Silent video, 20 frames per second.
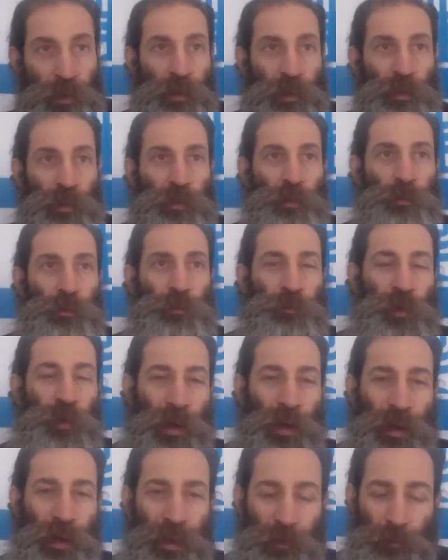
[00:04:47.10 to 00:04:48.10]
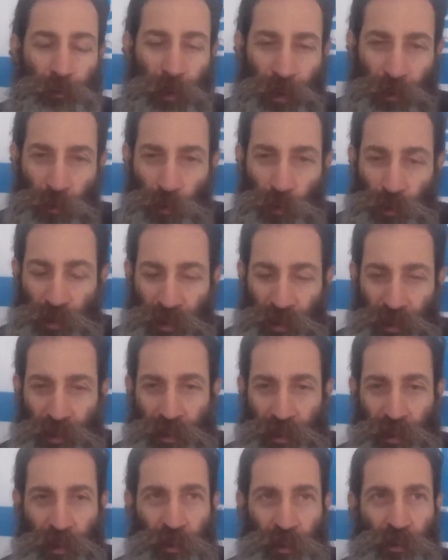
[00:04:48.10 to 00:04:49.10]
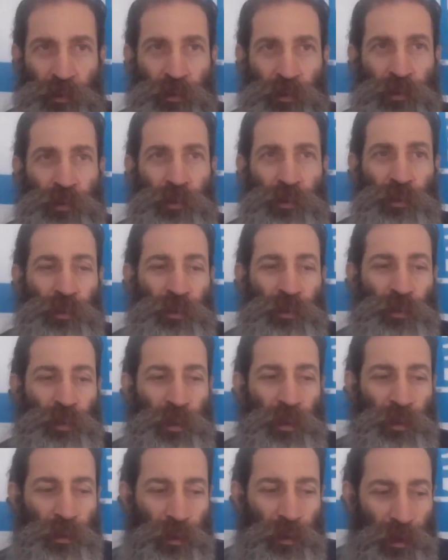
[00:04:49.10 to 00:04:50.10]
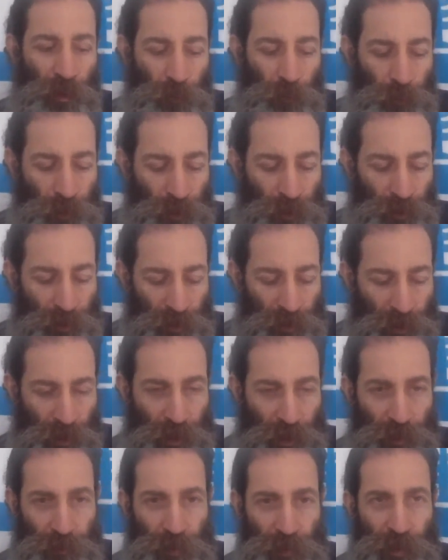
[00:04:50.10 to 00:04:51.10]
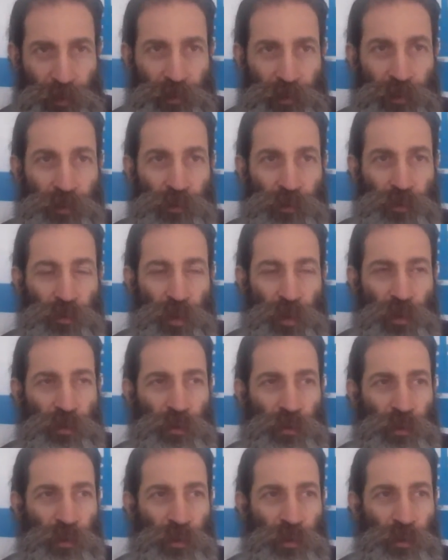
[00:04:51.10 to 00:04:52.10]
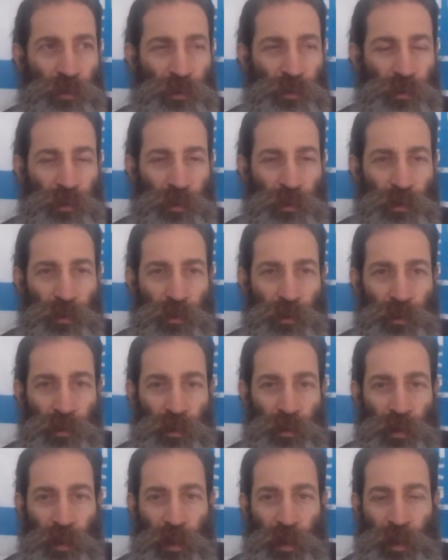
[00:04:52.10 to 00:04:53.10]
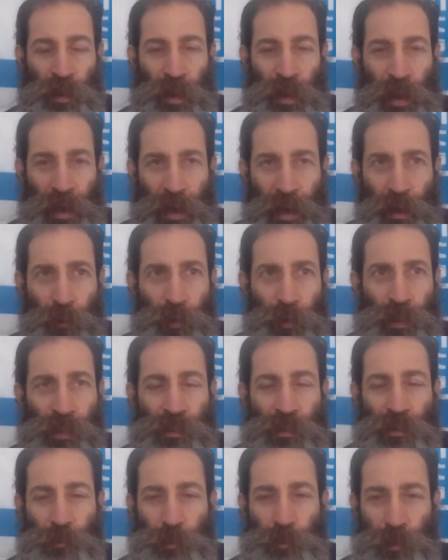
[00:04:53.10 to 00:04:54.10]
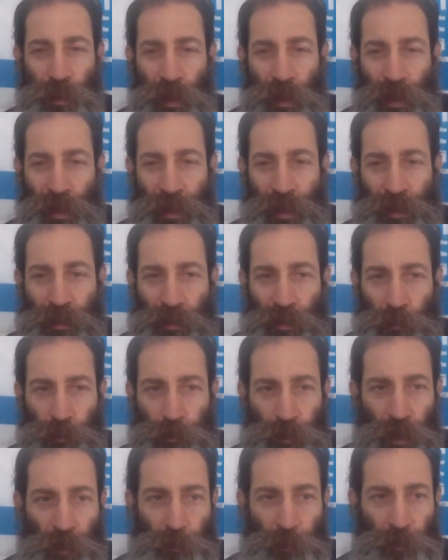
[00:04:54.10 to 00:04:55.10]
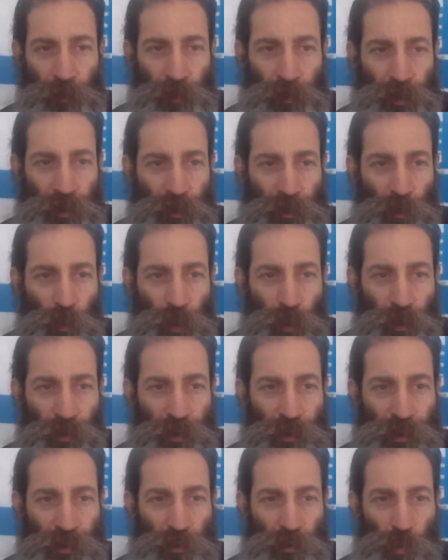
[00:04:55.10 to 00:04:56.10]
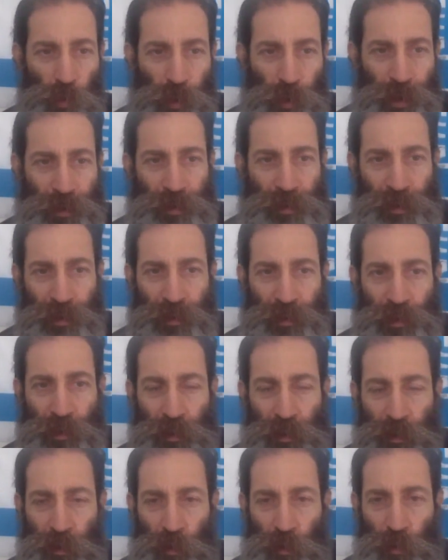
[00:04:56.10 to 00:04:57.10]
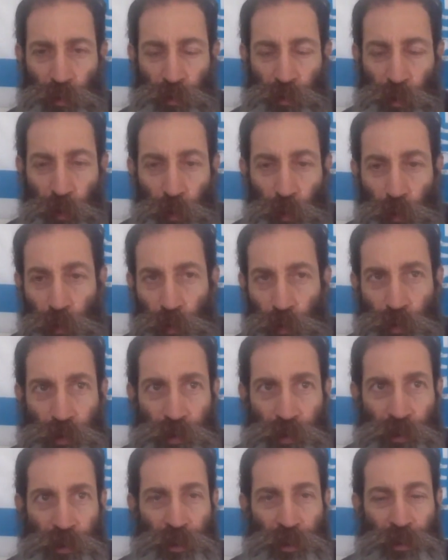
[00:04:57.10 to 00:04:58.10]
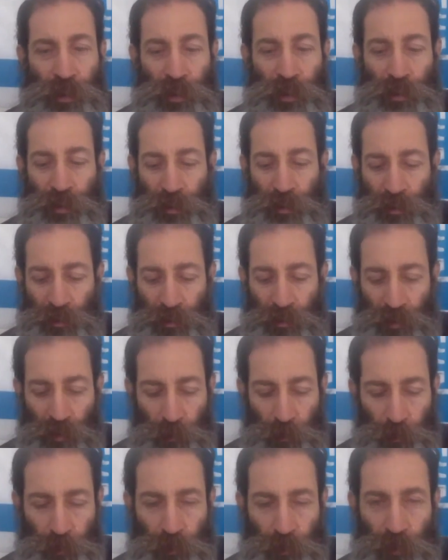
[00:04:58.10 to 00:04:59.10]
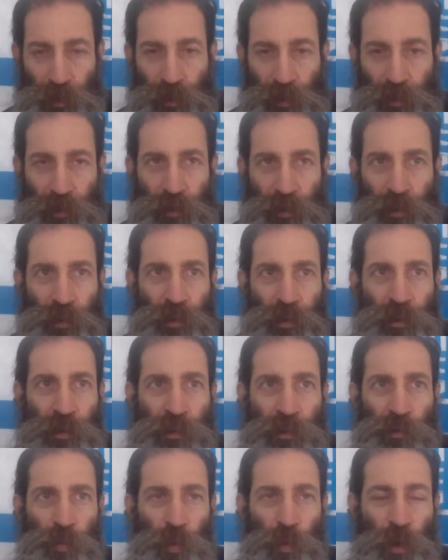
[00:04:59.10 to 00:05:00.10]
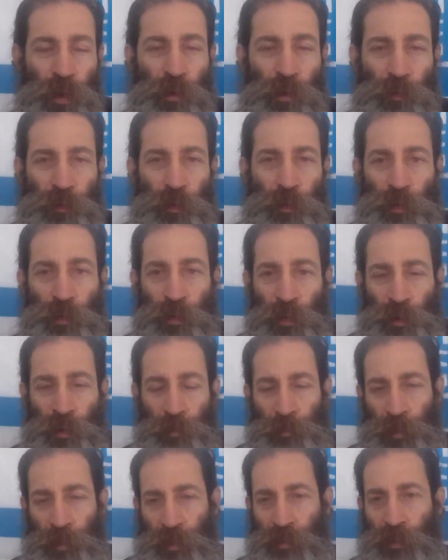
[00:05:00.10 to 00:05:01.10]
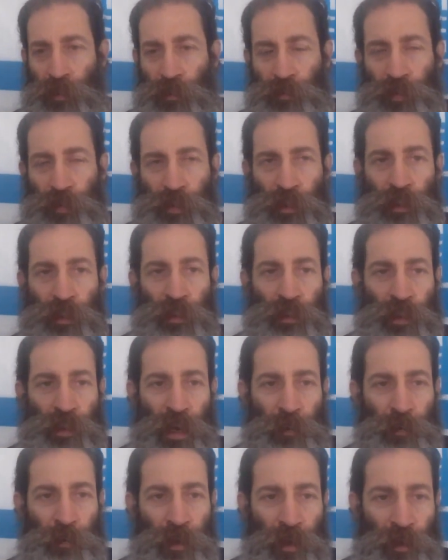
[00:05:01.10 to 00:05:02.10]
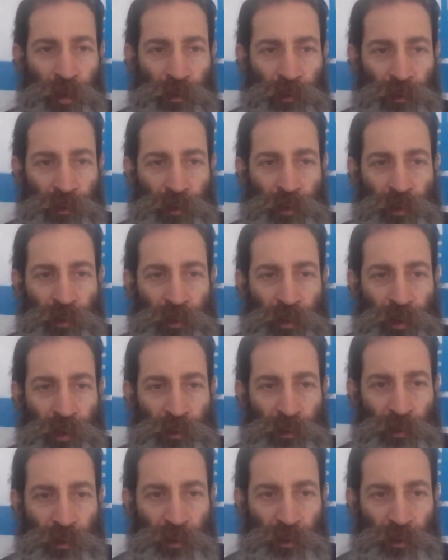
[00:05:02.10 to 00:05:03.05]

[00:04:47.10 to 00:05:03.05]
the fine minute details that Yahweh gave in his instructions and how he supplied the people in the wilderness with the tools to complete this wonderful, magnificent tabernacle in the desert.